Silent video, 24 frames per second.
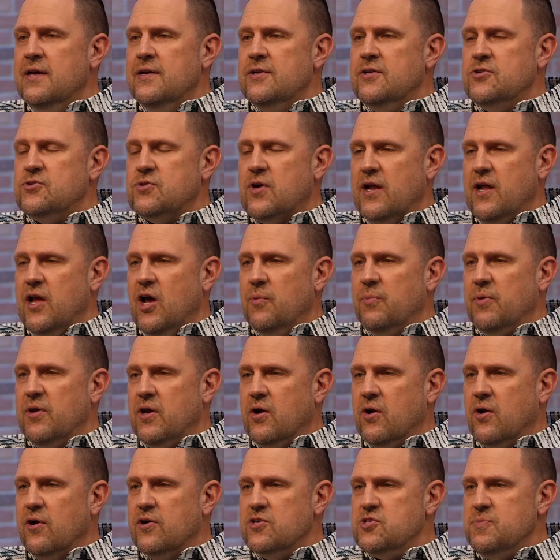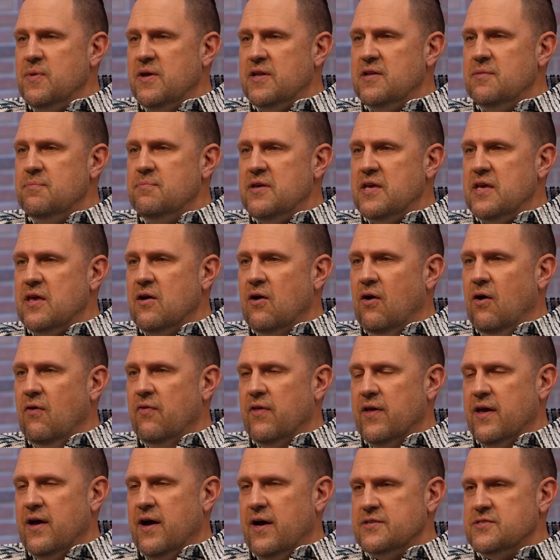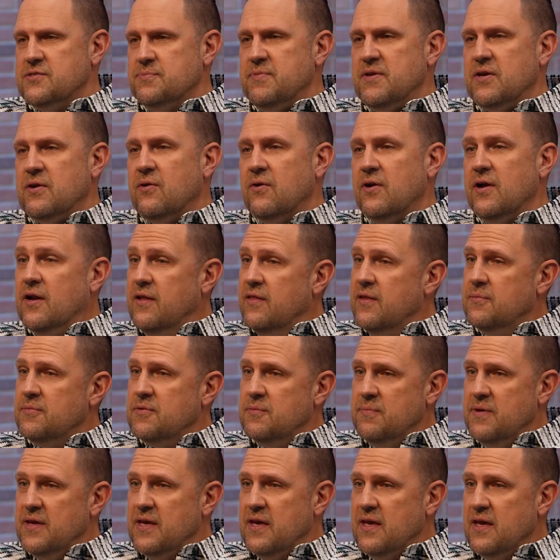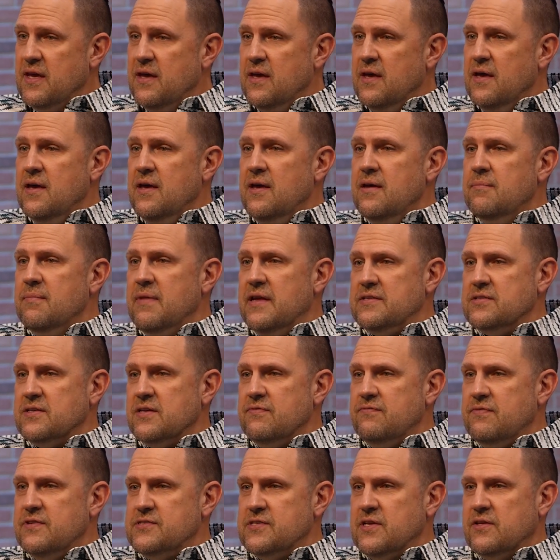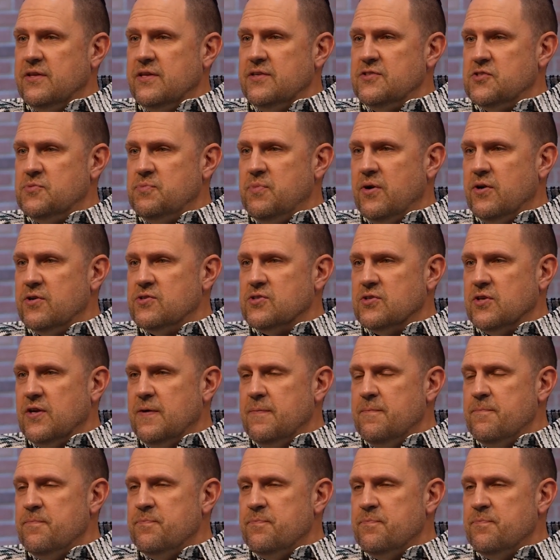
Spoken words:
to try to help encourage men to be all that God's created them to be, mentally, physically, and spiritually.